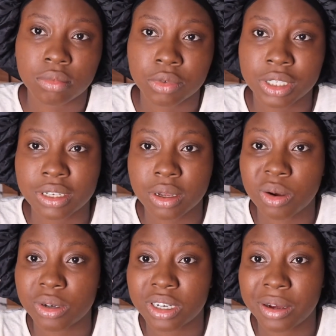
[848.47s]
what is it
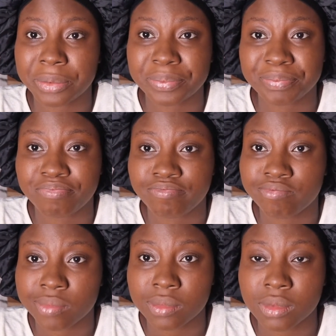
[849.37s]
called now,
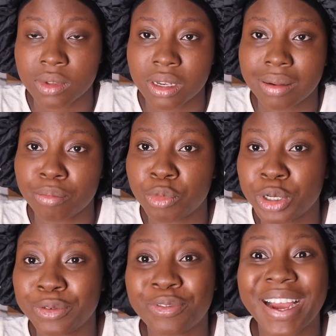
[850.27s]

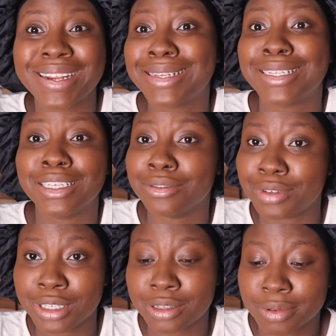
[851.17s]
modified
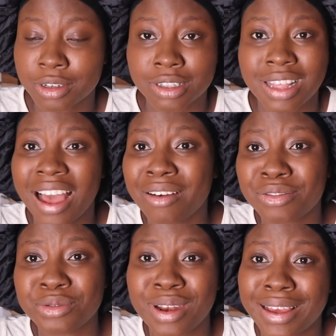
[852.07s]
CVs, because I
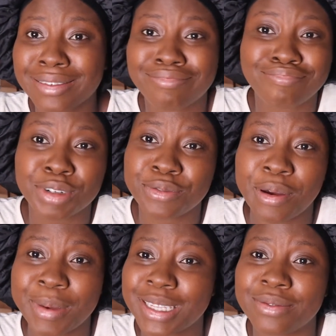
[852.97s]
have to like
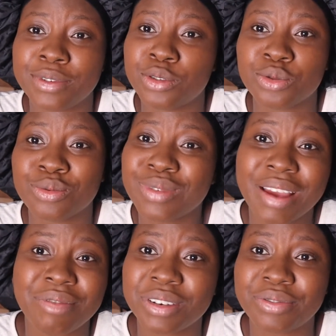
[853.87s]
modify my CV to
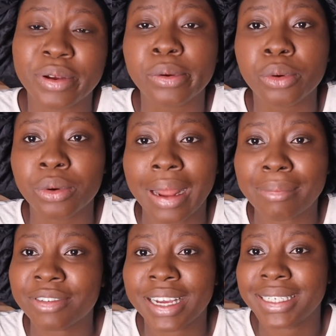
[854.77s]
every different role
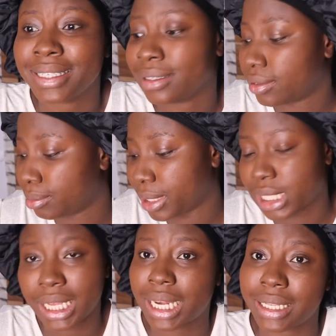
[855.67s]
I'm finding,
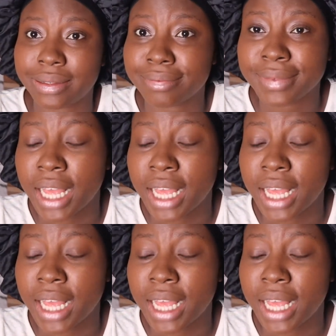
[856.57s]
basically.